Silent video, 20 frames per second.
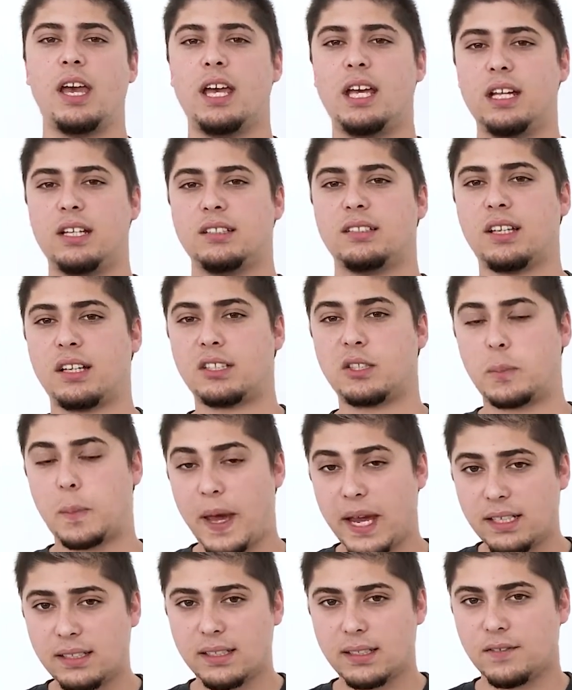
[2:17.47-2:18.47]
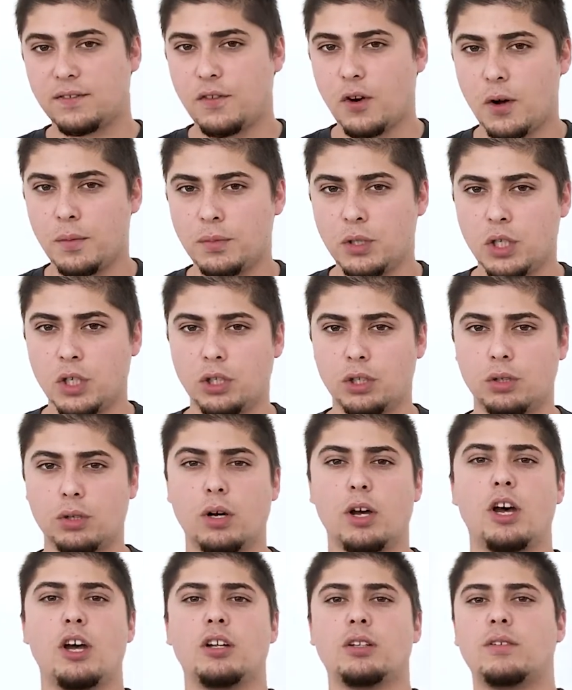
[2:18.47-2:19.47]
it is expected from
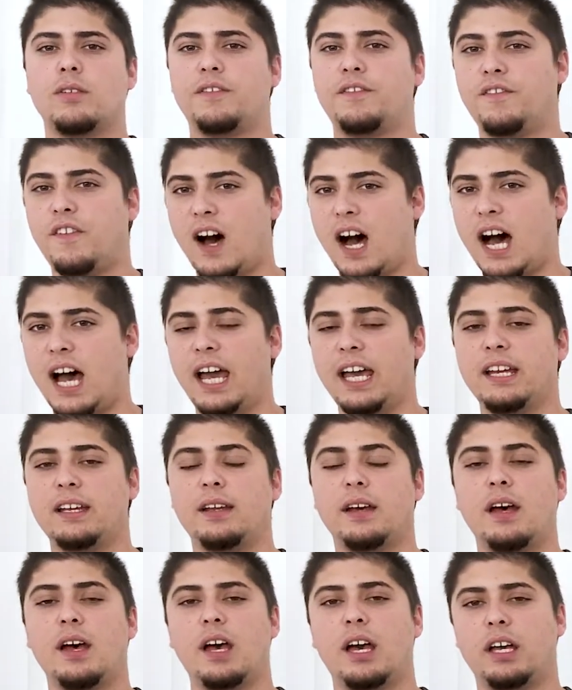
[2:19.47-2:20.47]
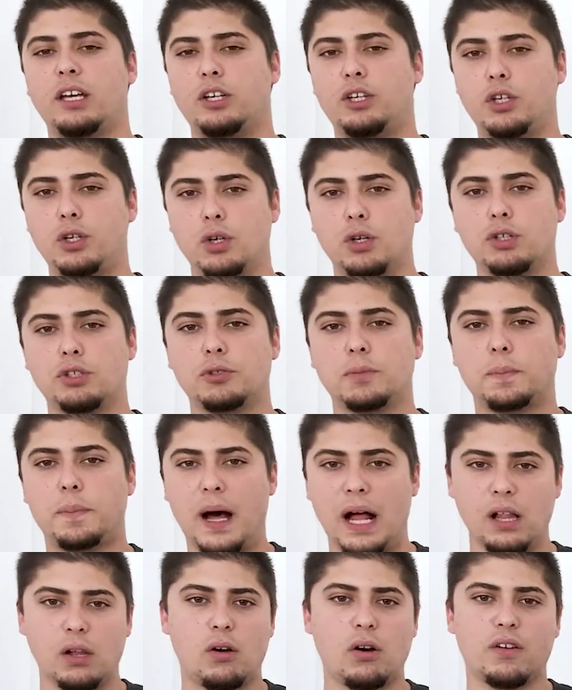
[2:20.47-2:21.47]
you to find a huge
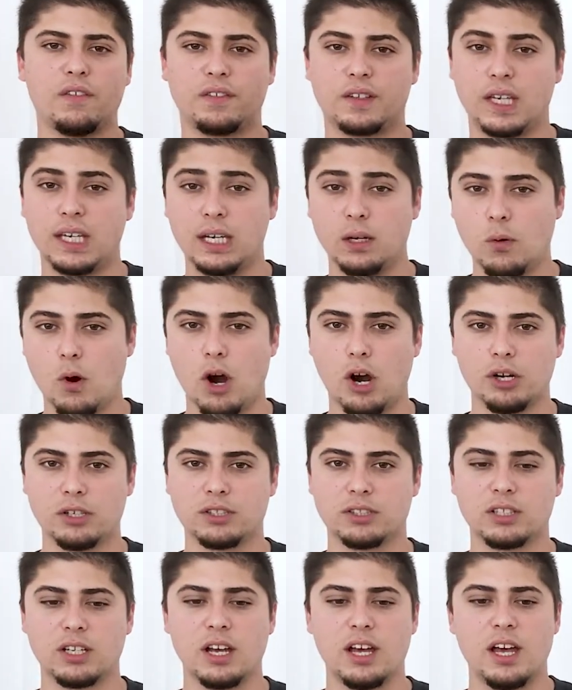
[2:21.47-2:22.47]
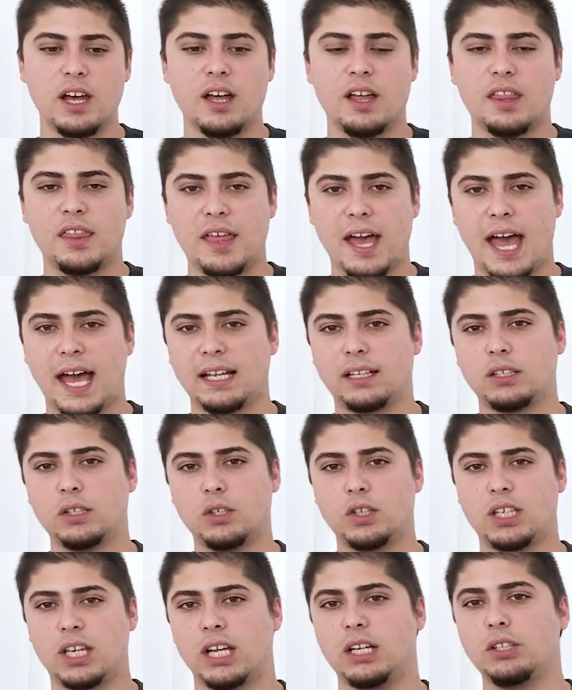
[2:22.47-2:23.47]
bulk of keywords that
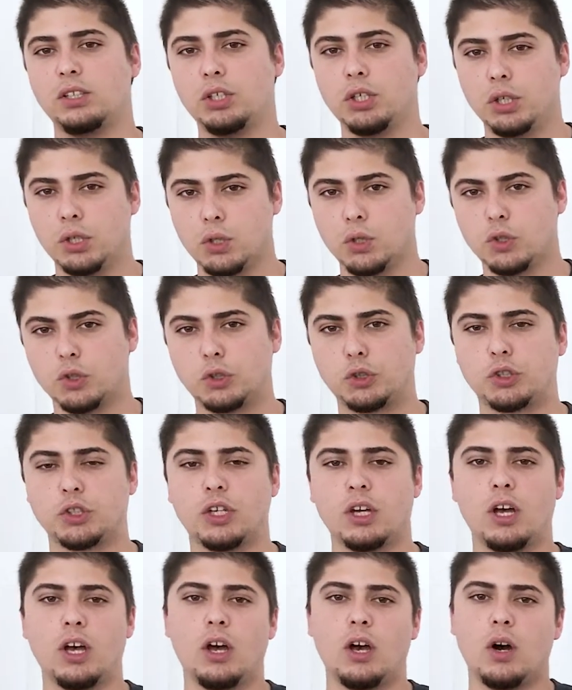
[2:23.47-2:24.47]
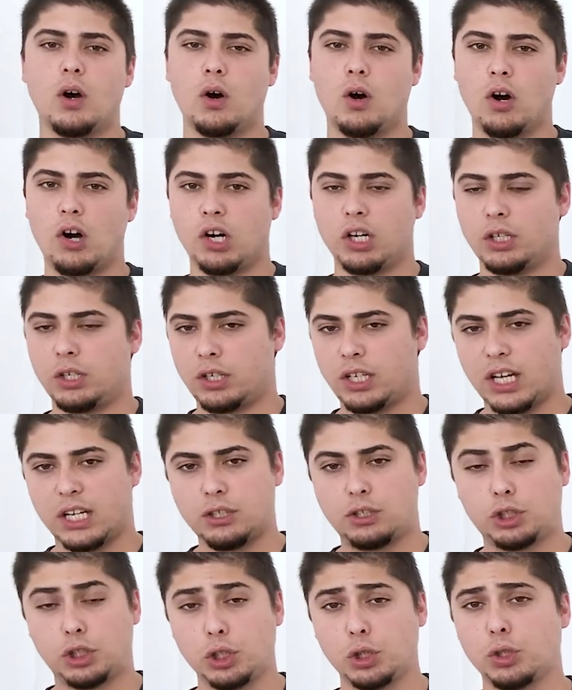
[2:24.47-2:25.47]
you can use or you
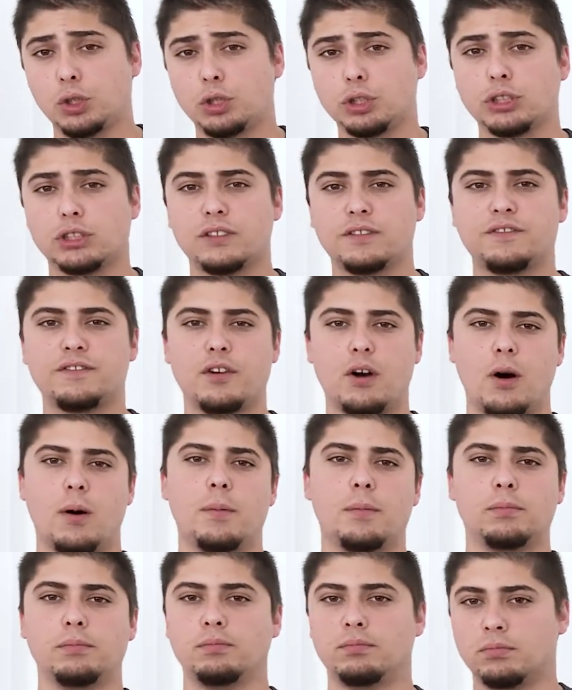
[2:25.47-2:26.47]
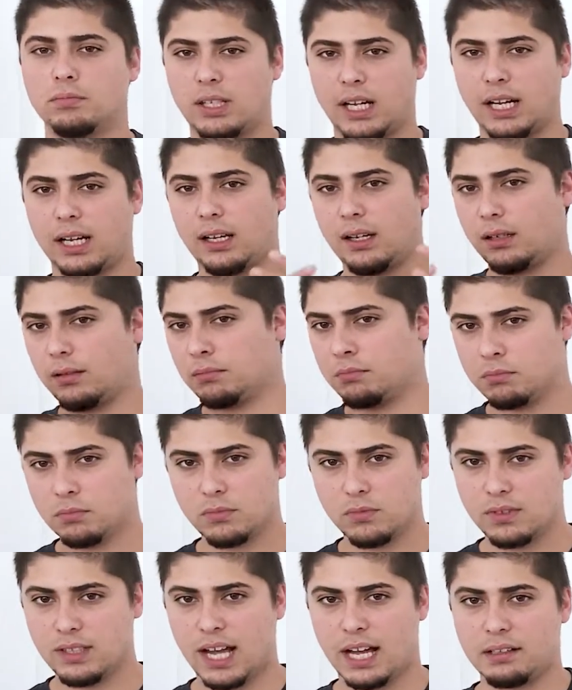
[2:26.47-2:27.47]
can choose from like
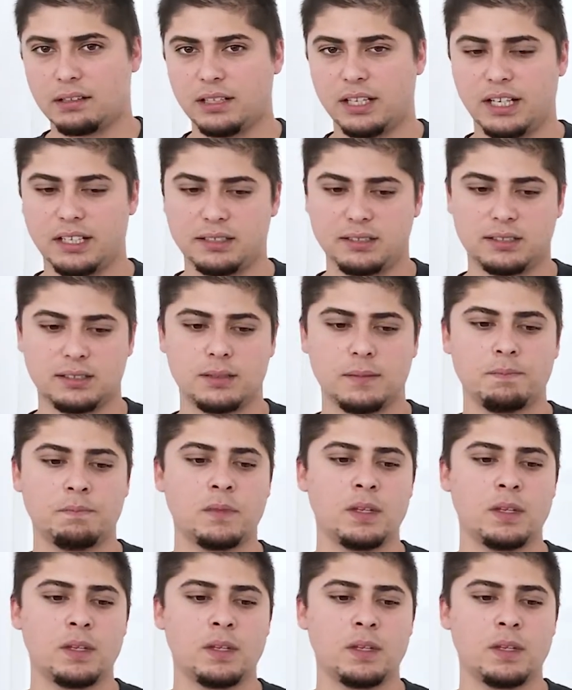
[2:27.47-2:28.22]
that list.